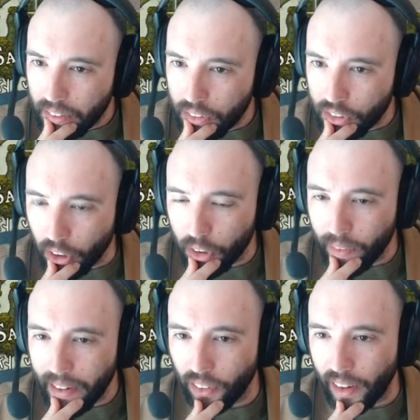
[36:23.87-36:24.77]
Dark
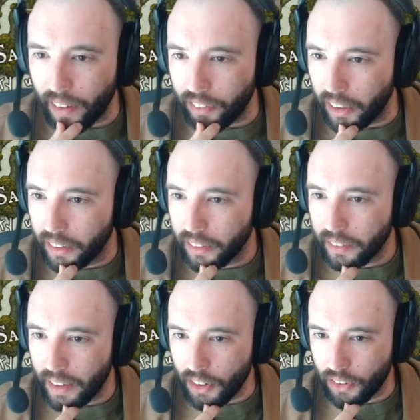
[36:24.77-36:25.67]
red lava
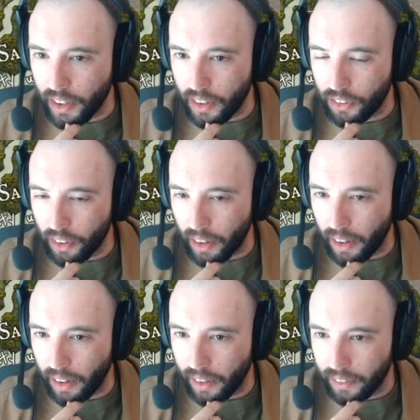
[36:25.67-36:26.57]
is
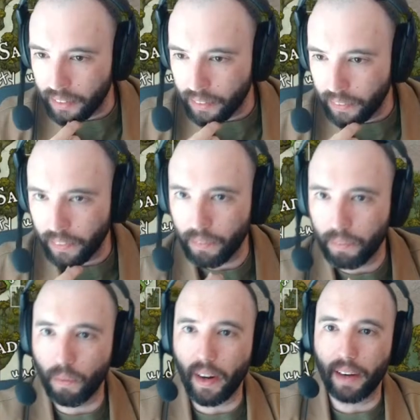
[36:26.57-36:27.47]

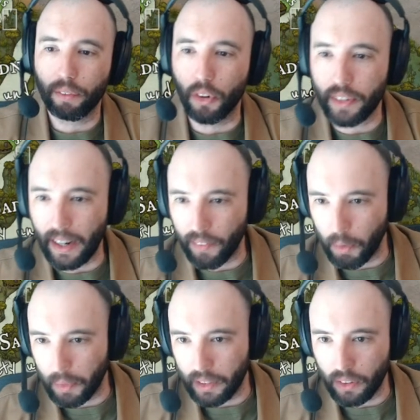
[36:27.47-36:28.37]
what I wrote down
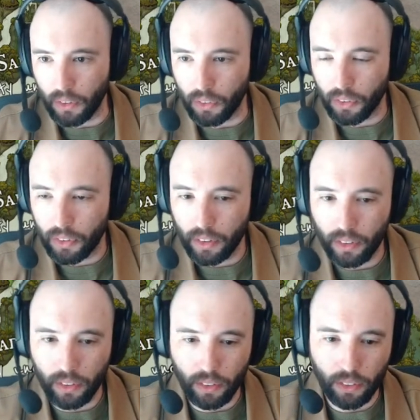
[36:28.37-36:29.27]
that we used.
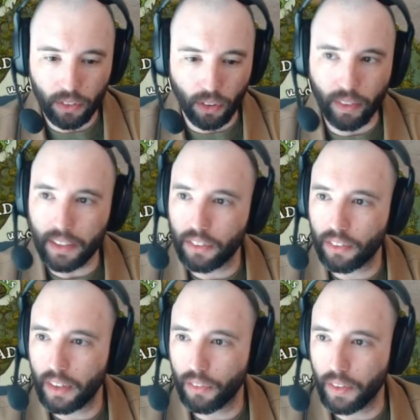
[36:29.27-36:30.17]
So let's
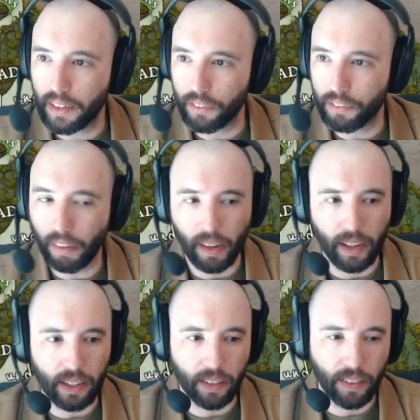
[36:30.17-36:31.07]
see if we can
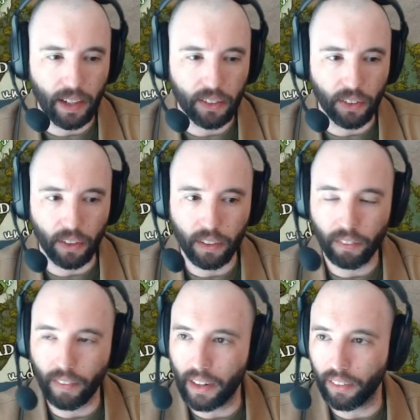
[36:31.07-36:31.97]
find that dark
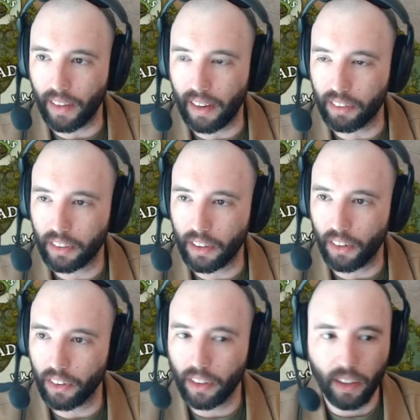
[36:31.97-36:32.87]
red lava
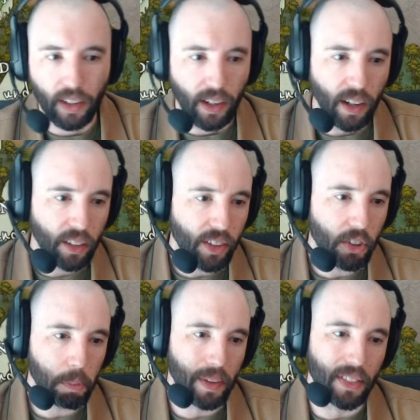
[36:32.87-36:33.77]
color.
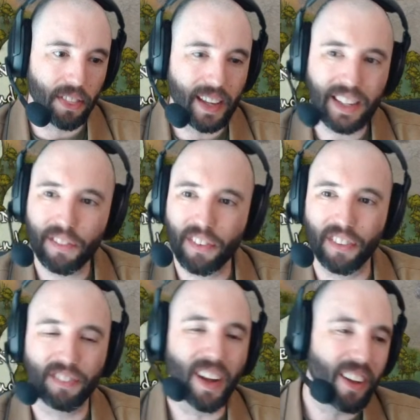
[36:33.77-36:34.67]
Elizabeth, thank you for
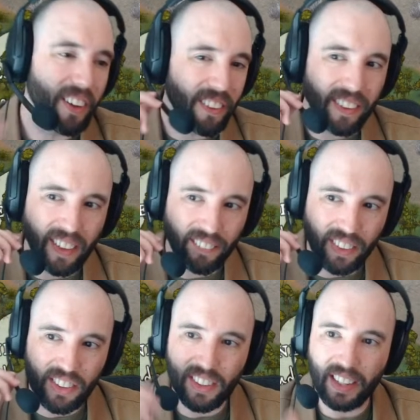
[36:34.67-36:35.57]
the follow. I
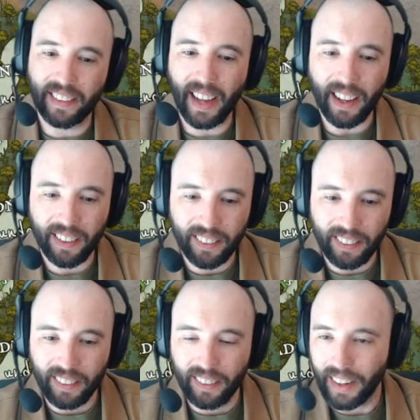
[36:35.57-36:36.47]
appreciate that.
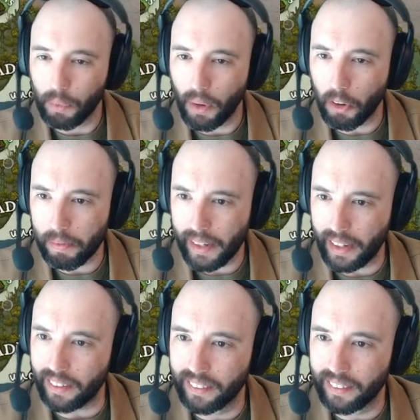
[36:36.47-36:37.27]
And welcome in.